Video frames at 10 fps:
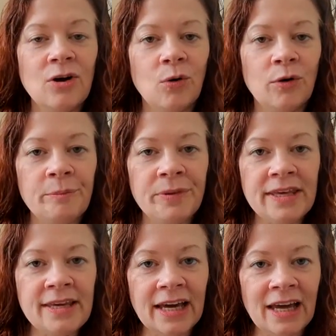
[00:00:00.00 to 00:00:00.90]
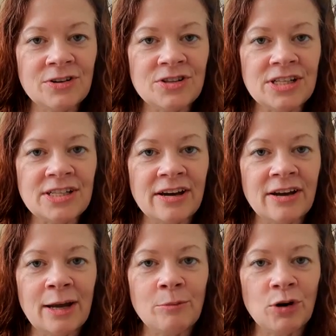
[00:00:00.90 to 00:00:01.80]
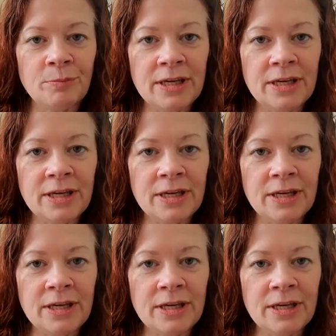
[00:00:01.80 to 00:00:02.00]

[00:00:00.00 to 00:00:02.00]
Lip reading: or a peak energy time or a